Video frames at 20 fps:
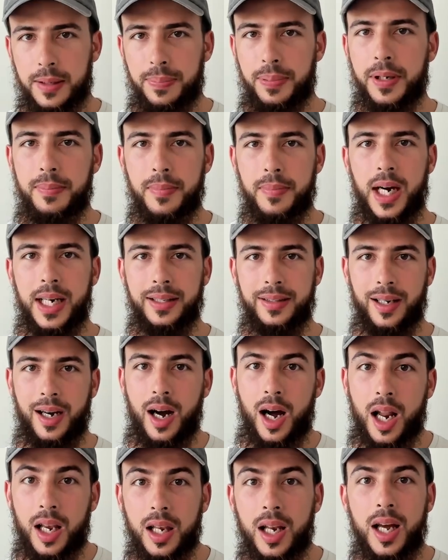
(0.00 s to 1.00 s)
Keep in mind
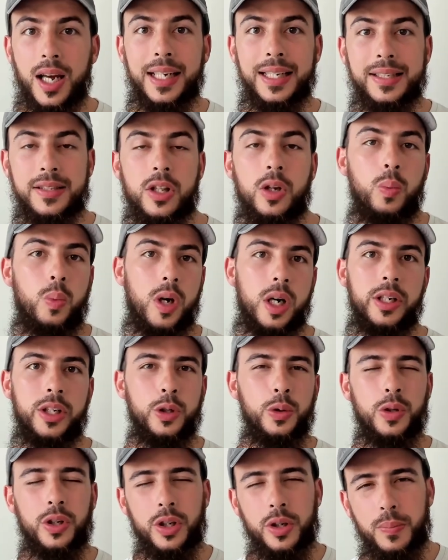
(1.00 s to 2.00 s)
that Allah is the
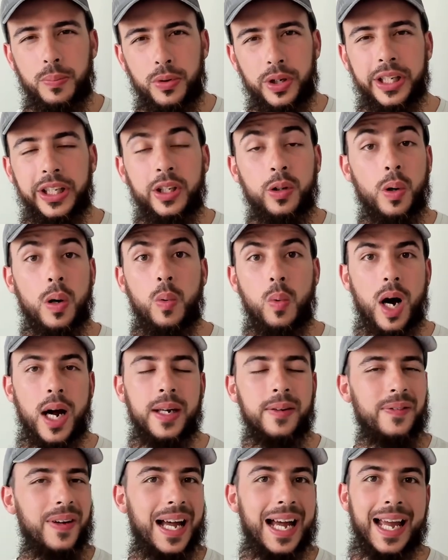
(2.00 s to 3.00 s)
one who can bring you a
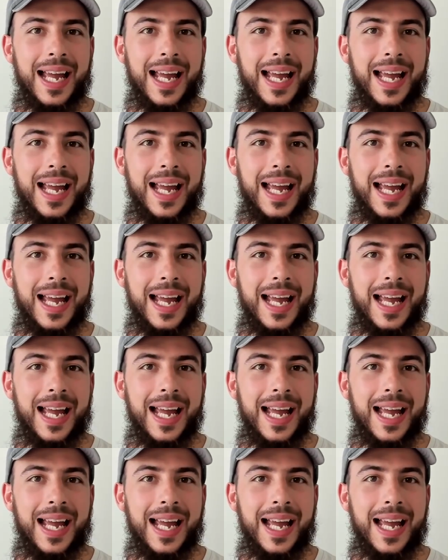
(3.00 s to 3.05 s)
wife